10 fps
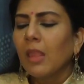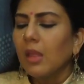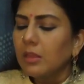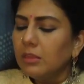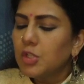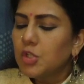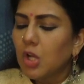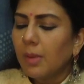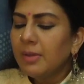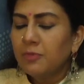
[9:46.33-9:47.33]
The
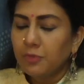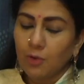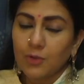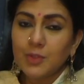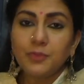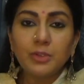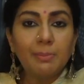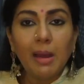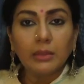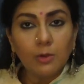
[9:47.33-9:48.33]
German philosopher
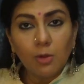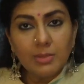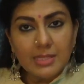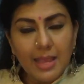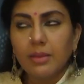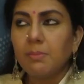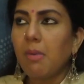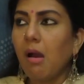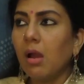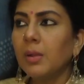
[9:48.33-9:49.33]
Bartholomew
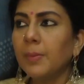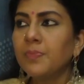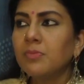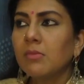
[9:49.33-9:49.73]
Zeckenbach,